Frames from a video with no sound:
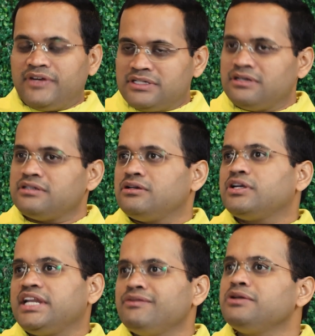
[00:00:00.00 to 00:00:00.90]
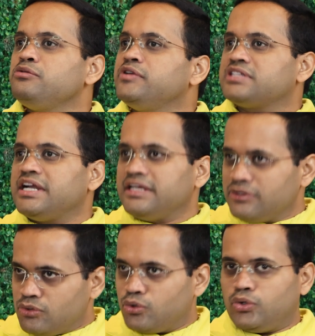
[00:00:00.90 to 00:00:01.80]
freshers or anyone who is
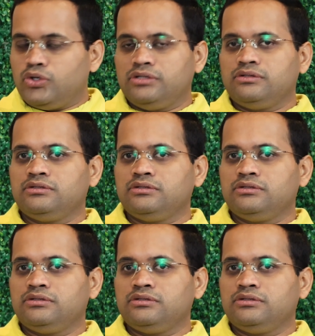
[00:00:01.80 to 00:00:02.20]
writing code